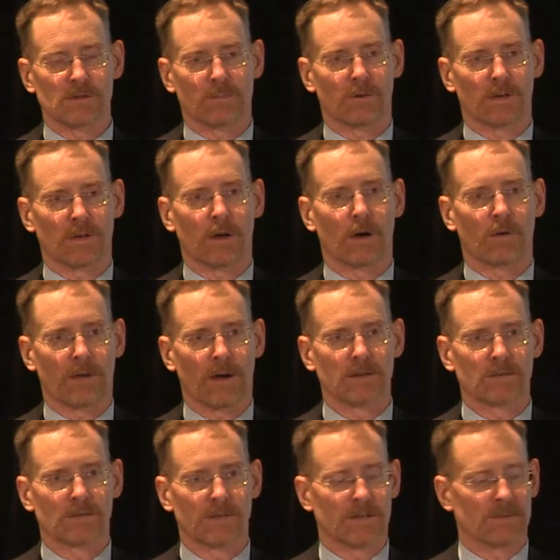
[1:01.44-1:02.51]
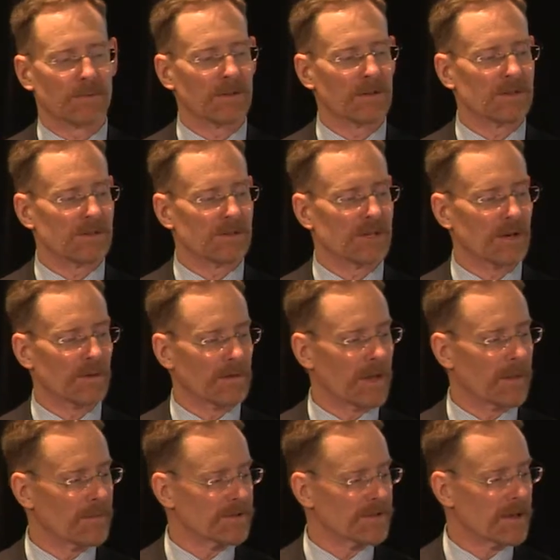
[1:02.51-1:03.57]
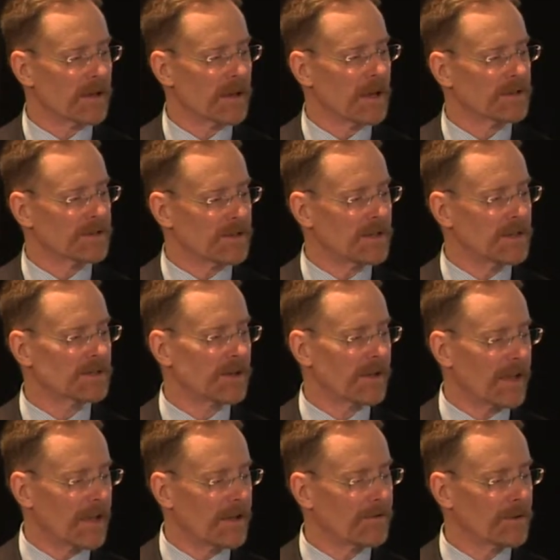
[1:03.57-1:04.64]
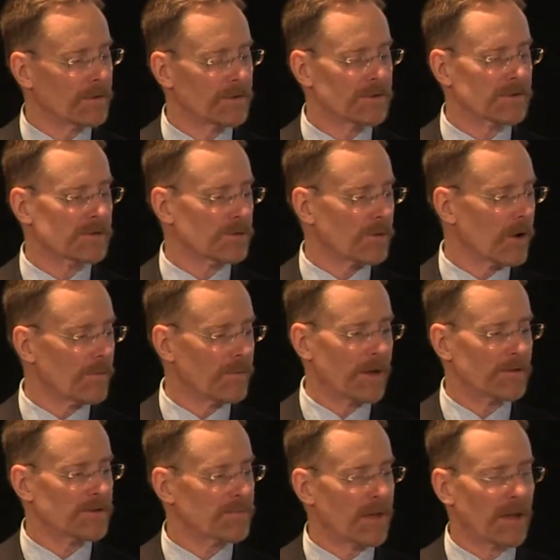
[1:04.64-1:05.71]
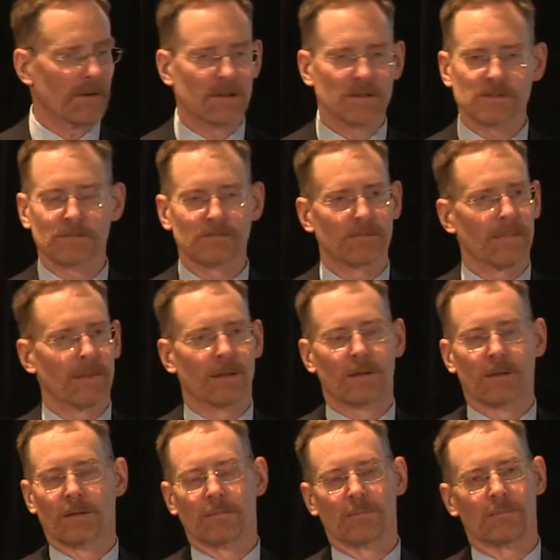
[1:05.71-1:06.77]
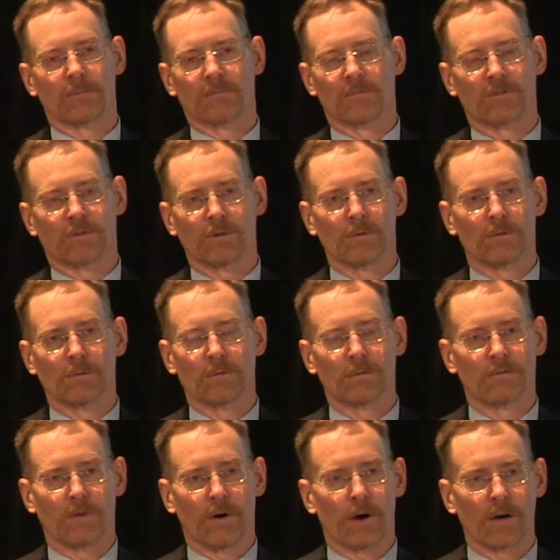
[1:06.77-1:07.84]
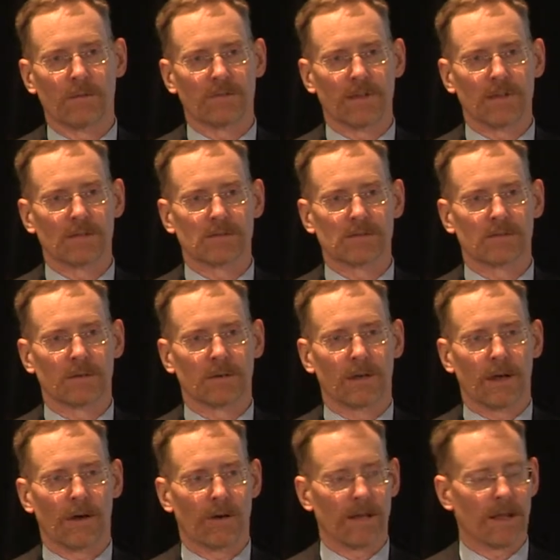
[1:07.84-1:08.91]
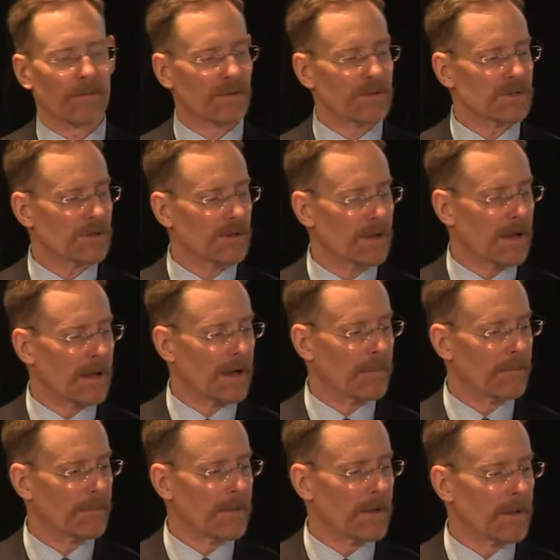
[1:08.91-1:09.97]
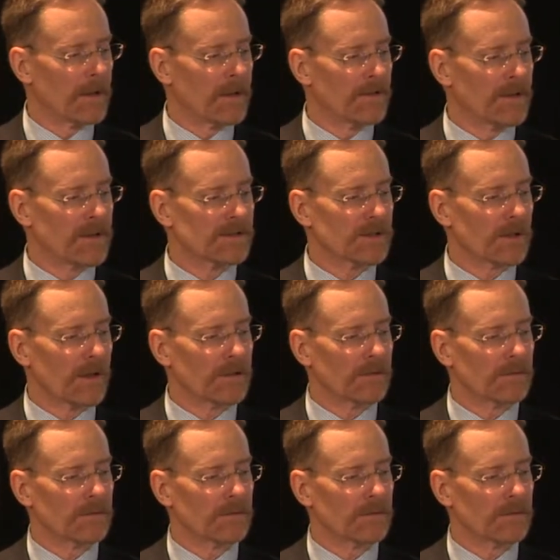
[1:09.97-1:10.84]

you put in, a whole range of things, but these are general numbers. So things like air filters, drive belts, bearings, 2-5 years on average. Things like